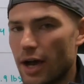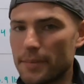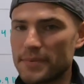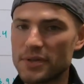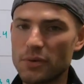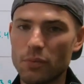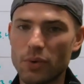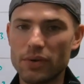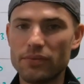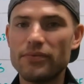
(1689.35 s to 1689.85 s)
up
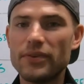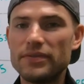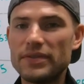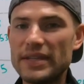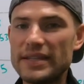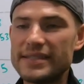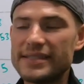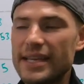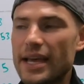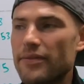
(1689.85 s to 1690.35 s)
to
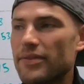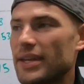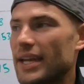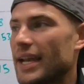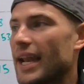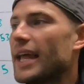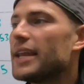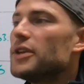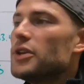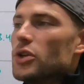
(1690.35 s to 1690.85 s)
157,
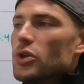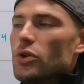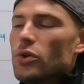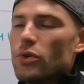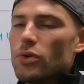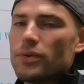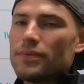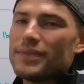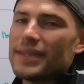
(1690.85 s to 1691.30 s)
and I knew